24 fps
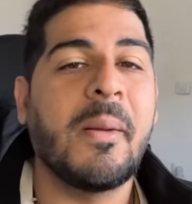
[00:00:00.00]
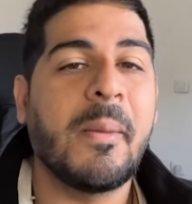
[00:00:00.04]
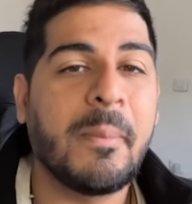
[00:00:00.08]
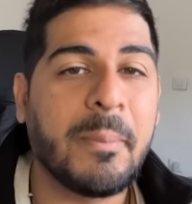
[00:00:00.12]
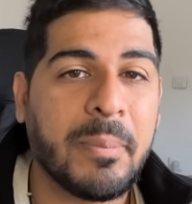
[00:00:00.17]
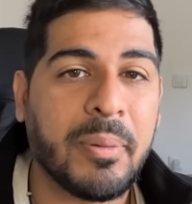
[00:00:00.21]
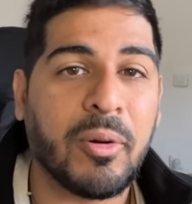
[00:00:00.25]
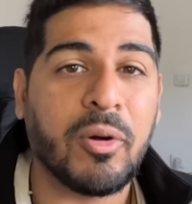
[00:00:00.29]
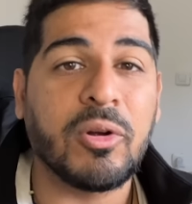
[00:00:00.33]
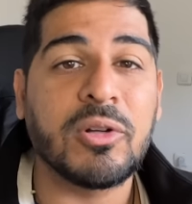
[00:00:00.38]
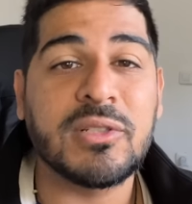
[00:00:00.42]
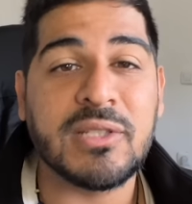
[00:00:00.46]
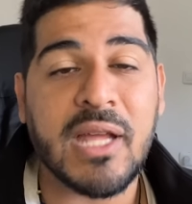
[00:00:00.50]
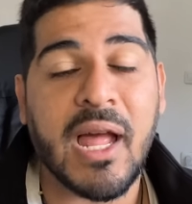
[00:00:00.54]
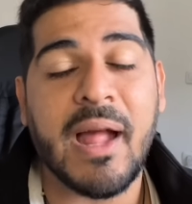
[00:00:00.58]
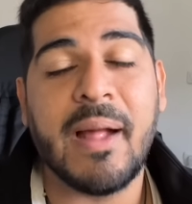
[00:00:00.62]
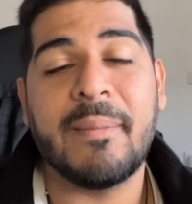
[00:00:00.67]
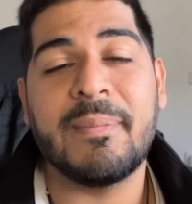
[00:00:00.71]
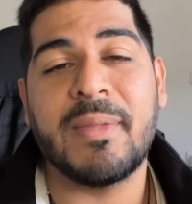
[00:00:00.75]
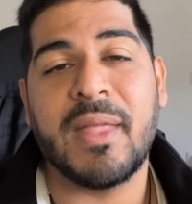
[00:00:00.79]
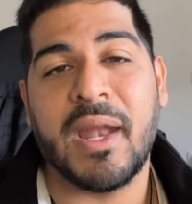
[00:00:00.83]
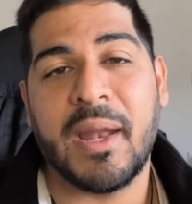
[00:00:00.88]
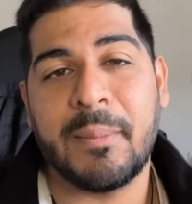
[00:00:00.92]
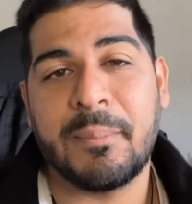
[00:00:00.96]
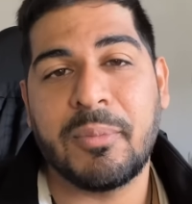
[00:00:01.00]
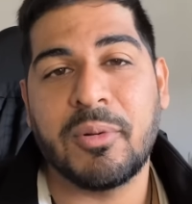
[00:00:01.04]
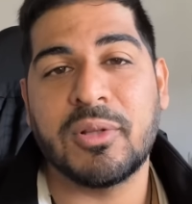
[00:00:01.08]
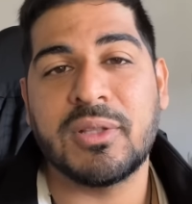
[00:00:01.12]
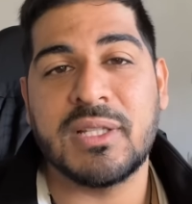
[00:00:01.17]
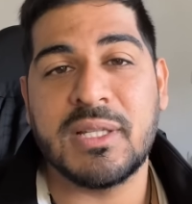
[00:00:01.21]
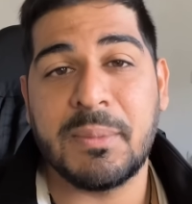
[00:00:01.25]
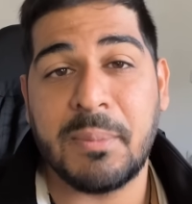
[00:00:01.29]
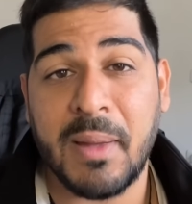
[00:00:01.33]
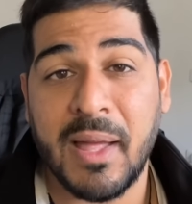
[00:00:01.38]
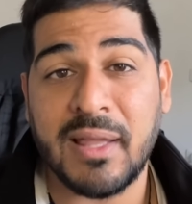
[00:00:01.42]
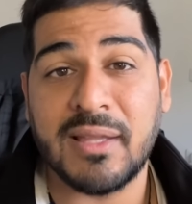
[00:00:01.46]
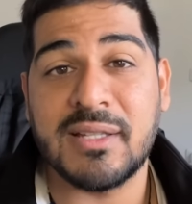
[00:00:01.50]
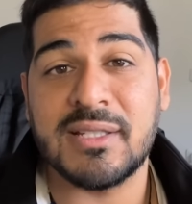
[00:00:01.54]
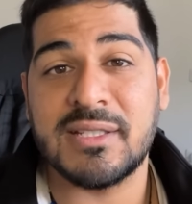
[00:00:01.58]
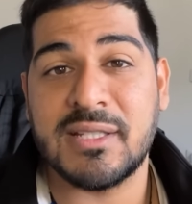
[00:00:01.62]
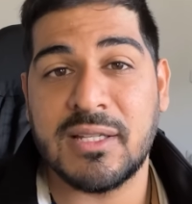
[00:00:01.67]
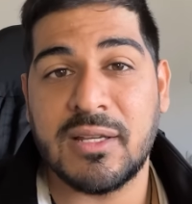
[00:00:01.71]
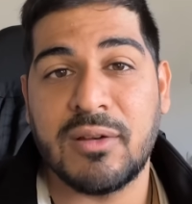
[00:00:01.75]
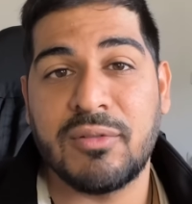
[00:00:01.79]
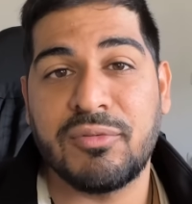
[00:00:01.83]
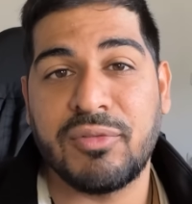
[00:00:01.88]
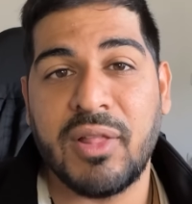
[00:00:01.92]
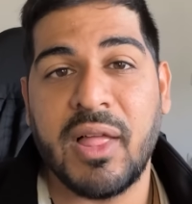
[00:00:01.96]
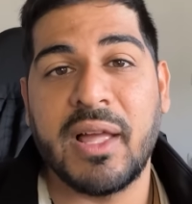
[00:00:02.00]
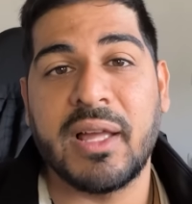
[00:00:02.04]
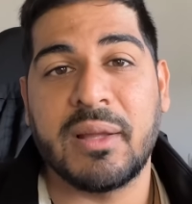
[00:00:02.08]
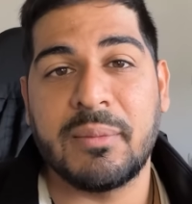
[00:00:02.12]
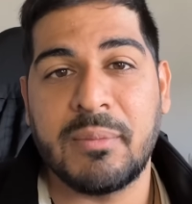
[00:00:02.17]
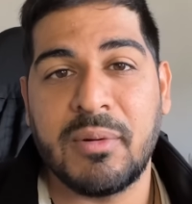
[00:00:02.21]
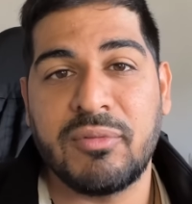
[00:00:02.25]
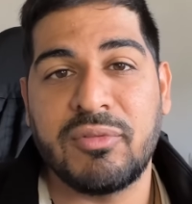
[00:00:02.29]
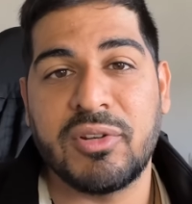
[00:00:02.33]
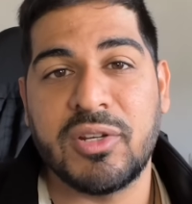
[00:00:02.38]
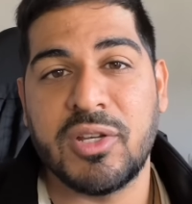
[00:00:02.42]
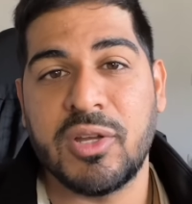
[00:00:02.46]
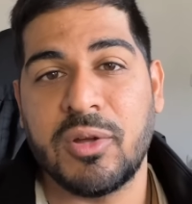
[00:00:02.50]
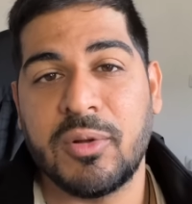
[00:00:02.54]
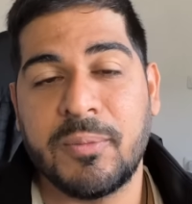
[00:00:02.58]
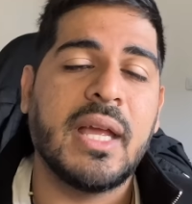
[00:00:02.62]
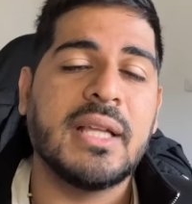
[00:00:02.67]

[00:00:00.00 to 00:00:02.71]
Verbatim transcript: per time that I put the Palestinian flag in my video.